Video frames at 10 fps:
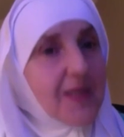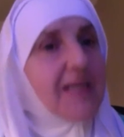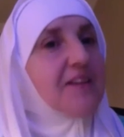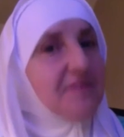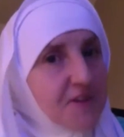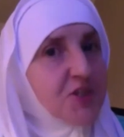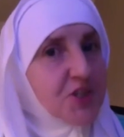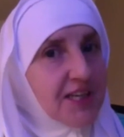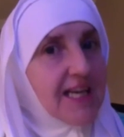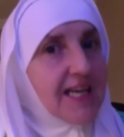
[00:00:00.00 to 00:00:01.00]
the first
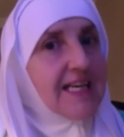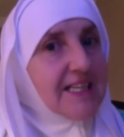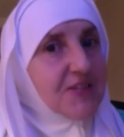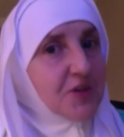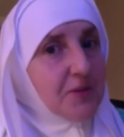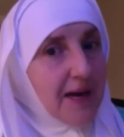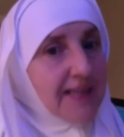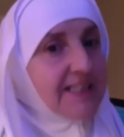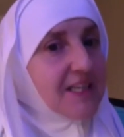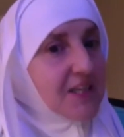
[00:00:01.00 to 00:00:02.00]
thing he is
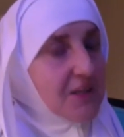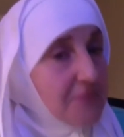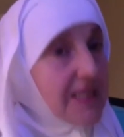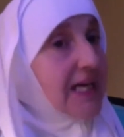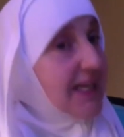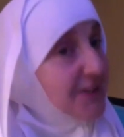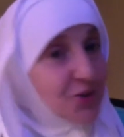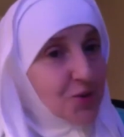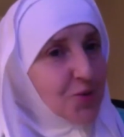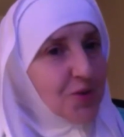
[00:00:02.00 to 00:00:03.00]
reminding me and
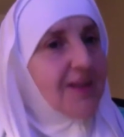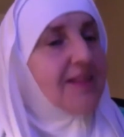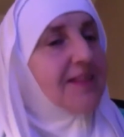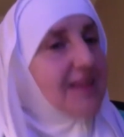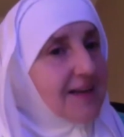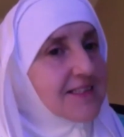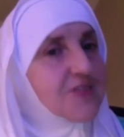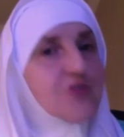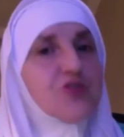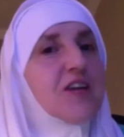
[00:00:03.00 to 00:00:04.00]
you that
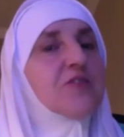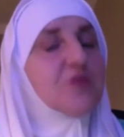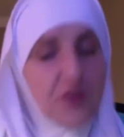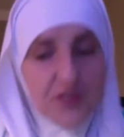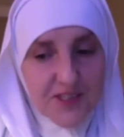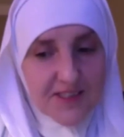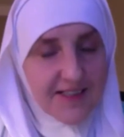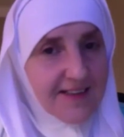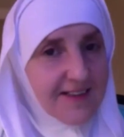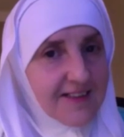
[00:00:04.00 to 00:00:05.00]

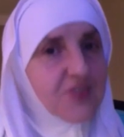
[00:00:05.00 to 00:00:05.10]
generosity